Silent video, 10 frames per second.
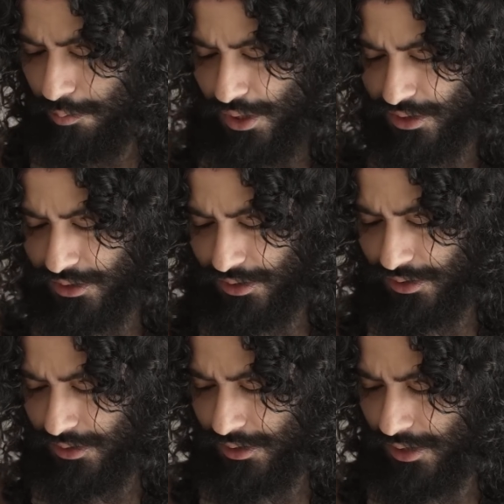
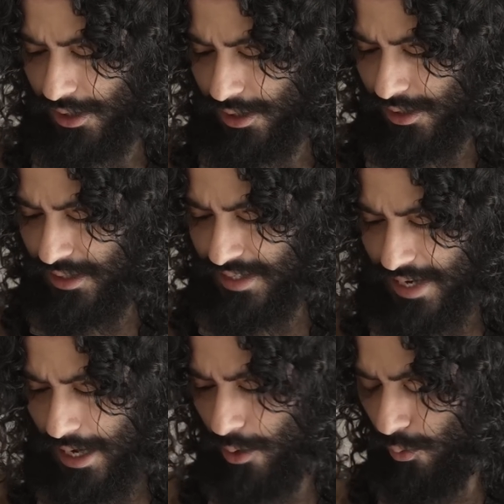But
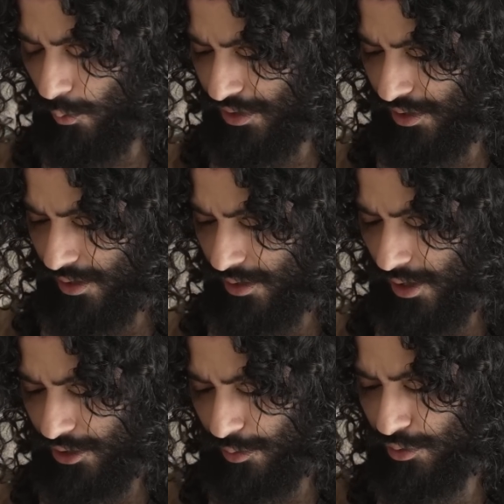now with
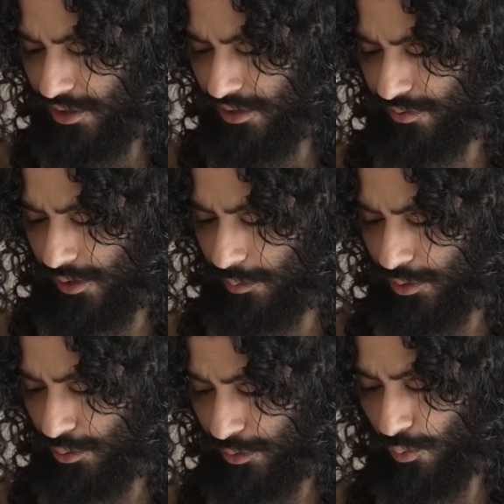Rajamouli's
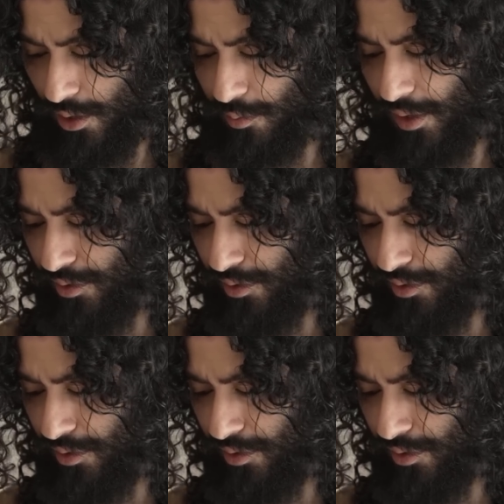films, who's one of my